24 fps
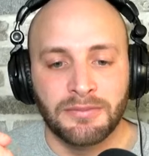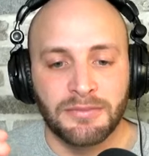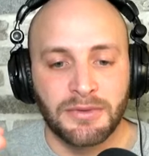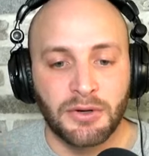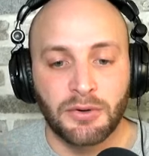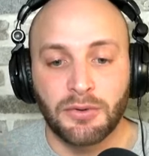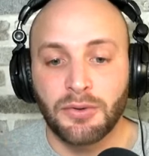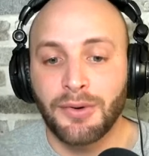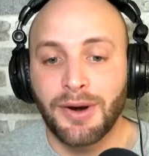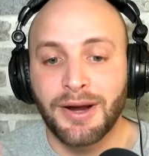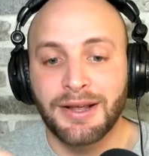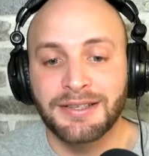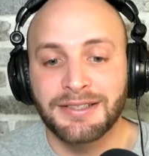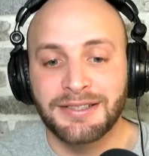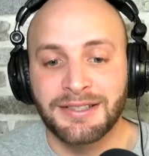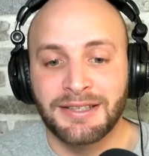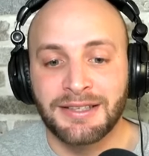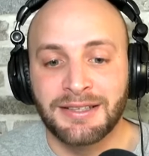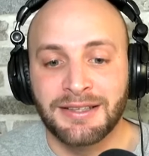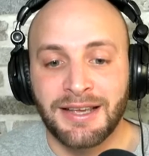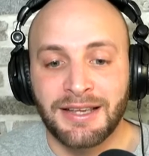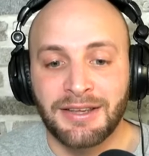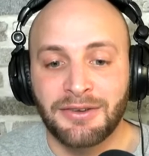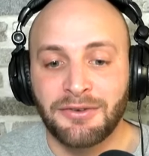
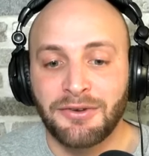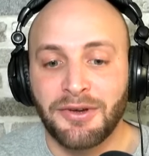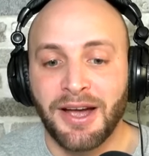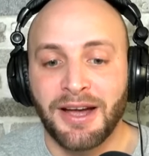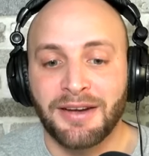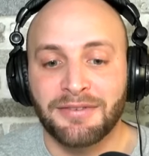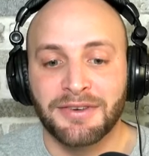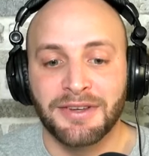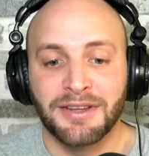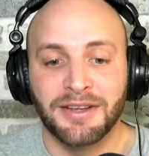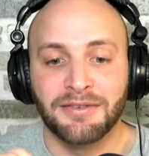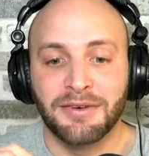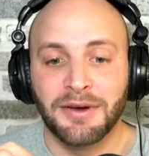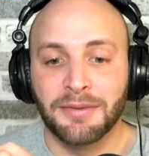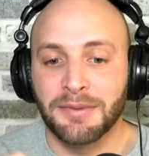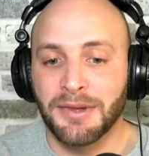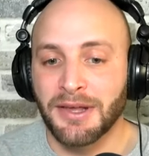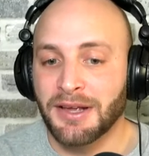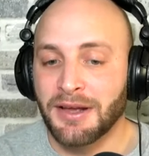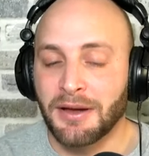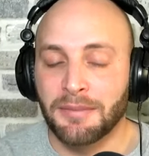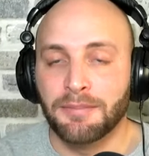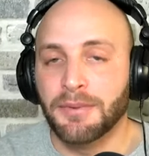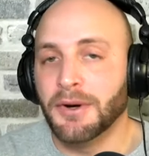crazy that you have to give up
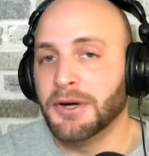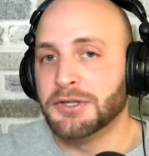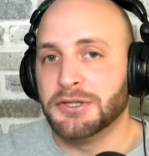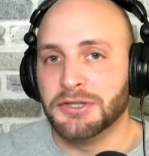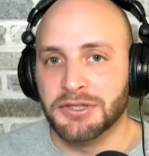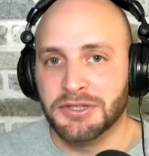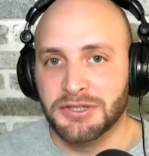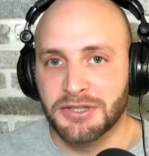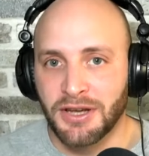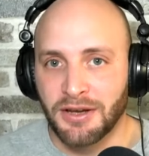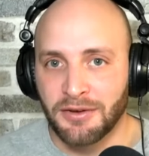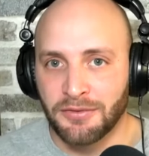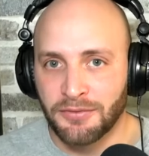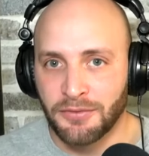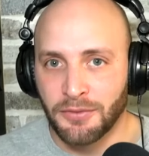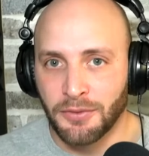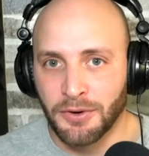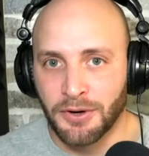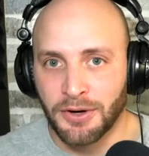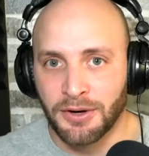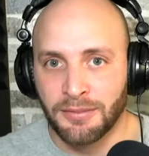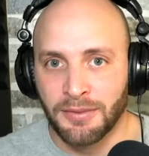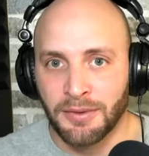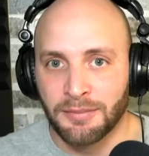like a bunch of stuff
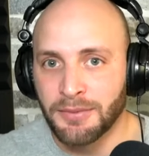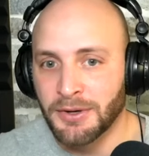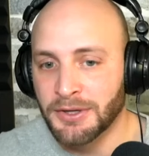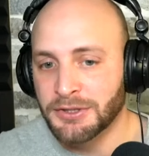for him.